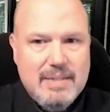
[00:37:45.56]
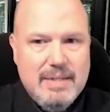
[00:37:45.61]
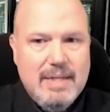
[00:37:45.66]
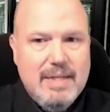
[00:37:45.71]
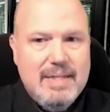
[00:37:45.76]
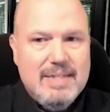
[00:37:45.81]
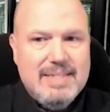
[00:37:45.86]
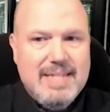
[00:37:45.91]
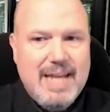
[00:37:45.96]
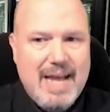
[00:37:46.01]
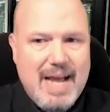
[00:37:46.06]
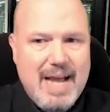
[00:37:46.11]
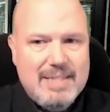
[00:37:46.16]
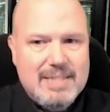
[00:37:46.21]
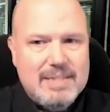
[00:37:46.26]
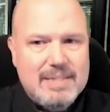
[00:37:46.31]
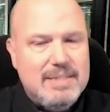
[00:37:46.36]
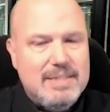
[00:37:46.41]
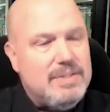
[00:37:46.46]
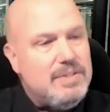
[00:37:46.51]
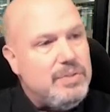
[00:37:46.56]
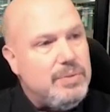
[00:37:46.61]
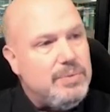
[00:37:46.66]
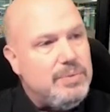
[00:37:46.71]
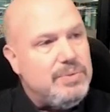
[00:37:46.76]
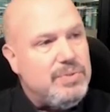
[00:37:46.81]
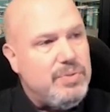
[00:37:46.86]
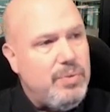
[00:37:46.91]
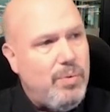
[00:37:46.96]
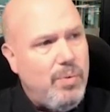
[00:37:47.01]
Tasks
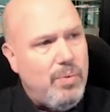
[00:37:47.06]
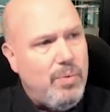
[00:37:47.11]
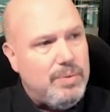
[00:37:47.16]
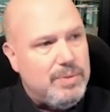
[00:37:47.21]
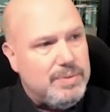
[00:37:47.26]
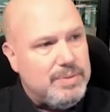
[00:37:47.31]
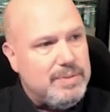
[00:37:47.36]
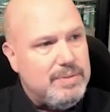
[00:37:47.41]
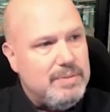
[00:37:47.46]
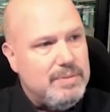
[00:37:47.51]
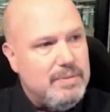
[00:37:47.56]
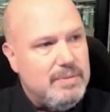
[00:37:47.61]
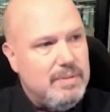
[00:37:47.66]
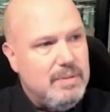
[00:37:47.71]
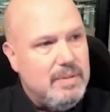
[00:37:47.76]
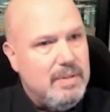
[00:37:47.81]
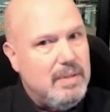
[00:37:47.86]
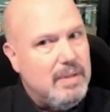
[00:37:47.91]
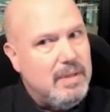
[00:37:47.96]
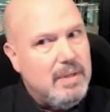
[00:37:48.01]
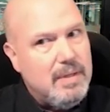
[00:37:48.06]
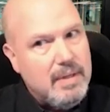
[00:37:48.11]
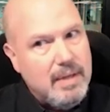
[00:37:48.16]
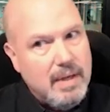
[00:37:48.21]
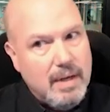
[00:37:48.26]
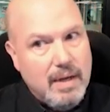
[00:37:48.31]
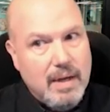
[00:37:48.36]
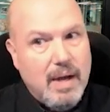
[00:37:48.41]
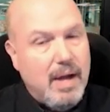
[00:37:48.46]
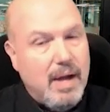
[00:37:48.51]
use tools,
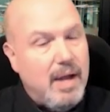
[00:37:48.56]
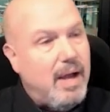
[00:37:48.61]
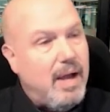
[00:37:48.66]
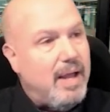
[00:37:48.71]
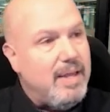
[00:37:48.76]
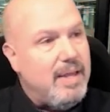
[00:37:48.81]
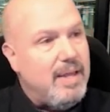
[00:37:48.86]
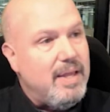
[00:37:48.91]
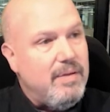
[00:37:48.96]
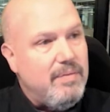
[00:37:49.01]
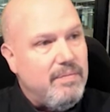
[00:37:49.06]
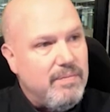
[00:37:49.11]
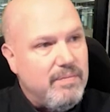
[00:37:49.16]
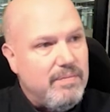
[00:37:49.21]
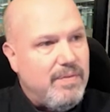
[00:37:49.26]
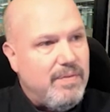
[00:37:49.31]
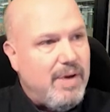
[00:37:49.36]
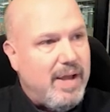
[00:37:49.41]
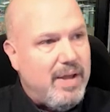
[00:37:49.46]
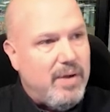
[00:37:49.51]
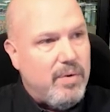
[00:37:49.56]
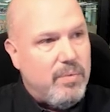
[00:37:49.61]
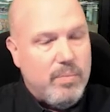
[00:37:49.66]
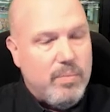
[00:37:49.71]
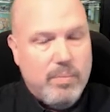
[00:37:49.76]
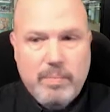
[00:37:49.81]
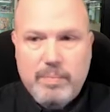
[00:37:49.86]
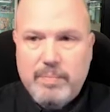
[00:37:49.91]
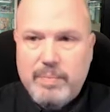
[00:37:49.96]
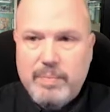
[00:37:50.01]
i.e. via
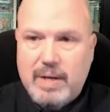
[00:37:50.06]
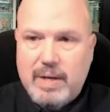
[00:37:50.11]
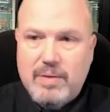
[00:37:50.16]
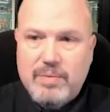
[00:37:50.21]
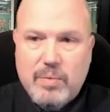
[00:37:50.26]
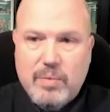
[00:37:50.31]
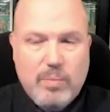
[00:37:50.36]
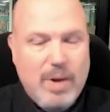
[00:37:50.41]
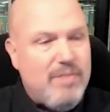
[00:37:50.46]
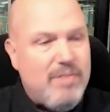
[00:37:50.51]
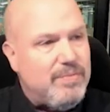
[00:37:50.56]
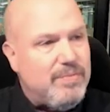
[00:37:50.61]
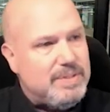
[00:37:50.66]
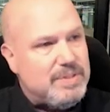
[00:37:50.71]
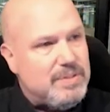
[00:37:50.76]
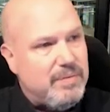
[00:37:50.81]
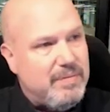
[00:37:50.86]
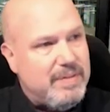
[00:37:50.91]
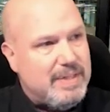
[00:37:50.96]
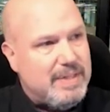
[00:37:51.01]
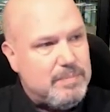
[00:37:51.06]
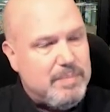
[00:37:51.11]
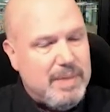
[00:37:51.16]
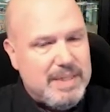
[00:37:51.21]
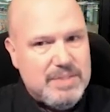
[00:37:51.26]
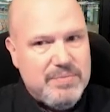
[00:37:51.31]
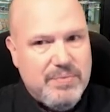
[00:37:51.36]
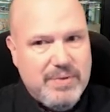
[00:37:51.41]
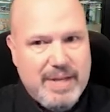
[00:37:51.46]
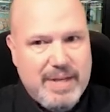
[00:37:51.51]
the reference or the
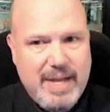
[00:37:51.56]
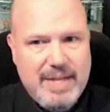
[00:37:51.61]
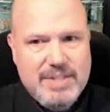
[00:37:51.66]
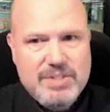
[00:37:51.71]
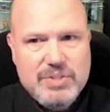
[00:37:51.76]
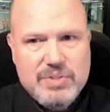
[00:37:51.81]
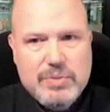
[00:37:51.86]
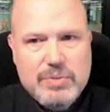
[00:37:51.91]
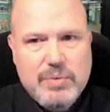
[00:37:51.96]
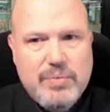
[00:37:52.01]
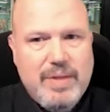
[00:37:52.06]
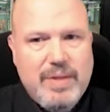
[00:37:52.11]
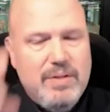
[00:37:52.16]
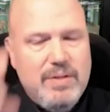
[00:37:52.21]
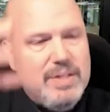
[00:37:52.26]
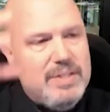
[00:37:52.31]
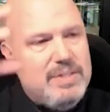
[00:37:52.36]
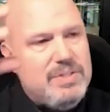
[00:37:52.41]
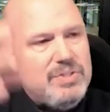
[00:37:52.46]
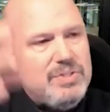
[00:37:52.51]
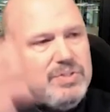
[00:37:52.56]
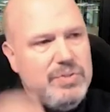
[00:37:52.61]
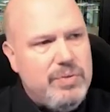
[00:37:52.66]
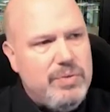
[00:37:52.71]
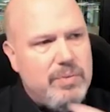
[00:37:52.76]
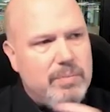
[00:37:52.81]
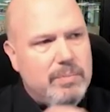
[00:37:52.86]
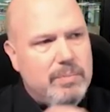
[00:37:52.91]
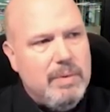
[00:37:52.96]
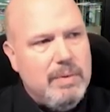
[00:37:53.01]
specification. So they'll
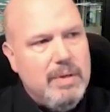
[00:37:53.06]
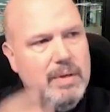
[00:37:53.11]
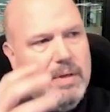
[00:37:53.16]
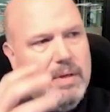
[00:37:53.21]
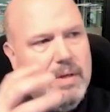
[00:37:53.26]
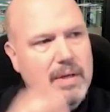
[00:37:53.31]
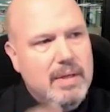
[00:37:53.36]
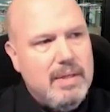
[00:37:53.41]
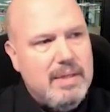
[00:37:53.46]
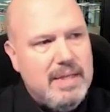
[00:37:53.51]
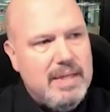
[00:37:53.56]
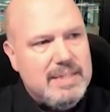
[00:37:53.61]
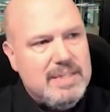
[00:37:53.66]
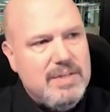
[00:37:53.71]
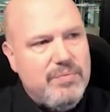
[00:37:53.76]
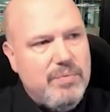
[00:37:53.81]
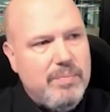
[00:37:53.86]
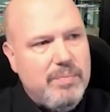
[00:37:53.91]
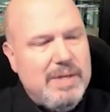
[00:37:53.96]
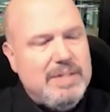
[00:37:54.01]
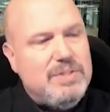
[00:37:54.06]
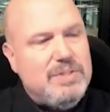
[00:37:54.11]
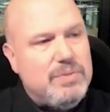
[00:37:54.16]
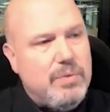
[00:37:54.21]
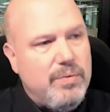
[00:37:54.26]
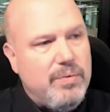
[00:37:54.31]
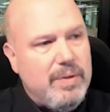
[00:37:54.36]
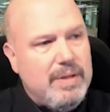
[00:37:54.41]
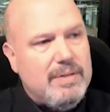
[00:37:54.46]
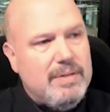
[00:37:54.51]
consume these informations,
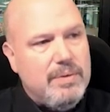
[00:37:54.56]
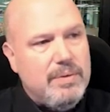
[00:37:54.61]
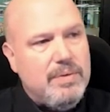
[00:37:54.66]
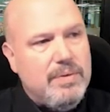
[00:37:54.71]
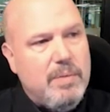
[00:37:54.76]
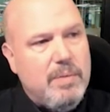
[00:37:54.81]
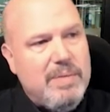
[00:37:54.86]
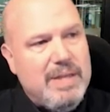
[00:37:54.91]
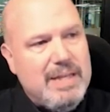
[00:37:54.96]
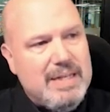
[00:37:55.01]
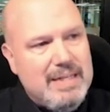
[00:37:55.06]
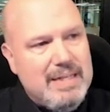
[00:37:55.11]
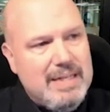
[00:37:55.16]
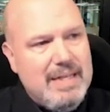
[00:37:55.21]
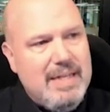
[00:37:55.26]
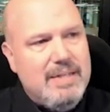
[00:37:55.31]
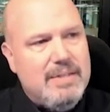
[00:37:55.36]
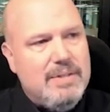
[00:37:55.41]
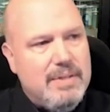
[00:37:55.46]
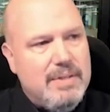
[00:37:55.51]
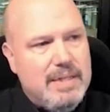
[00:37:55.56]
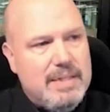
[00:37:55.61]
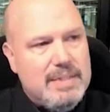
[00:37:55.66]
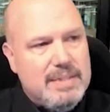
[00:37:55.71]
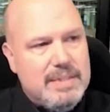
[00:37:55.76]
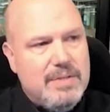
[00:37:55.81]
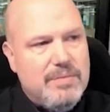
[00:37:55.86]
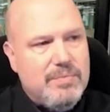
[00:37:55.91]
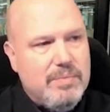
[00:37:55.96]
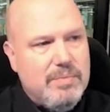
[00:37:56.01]
or they'll be linked to these
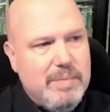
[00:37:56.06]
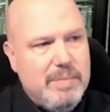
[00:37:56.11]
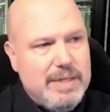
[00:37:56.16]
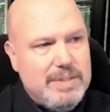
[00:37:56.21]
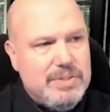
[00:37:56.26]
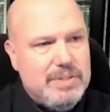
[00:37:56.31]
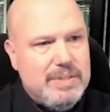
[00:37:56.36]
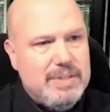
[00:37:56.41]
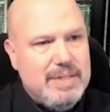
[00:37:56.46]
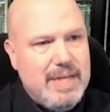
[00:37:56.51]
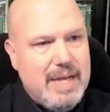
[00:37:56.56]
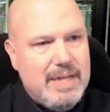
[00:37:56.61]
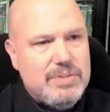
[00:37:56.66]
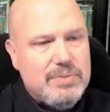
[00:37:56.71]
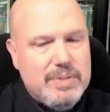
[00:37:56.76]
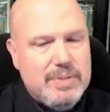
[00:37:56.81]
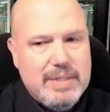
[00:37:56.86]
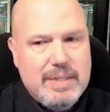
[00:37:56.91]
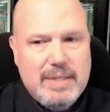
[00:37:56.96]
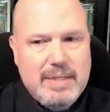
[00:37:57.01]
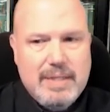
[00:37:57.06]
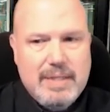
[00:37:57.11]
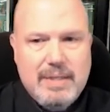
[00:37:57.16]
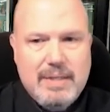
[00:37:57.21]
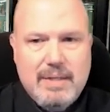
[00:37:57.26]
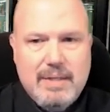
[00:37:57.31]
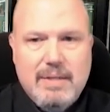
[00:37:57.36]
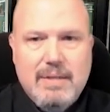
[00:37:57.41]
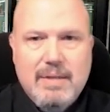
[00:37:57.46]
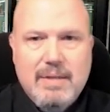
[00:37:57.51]
information naturally
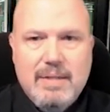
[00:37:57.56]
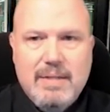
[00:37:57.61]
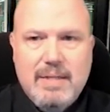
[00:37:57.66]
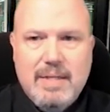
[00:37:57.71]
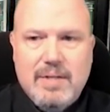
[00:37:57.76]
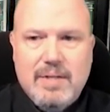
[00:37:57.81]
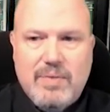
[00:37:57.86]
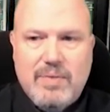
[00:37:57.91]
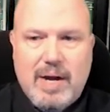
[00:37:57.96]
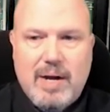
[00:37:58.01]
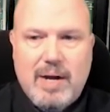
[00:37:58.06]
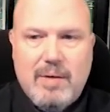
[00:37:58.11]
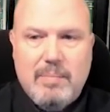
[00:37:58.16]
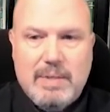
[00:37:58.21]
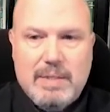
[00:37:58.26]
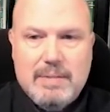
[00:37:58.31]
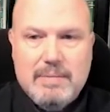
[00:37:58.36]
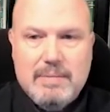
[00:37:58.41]
in the environment.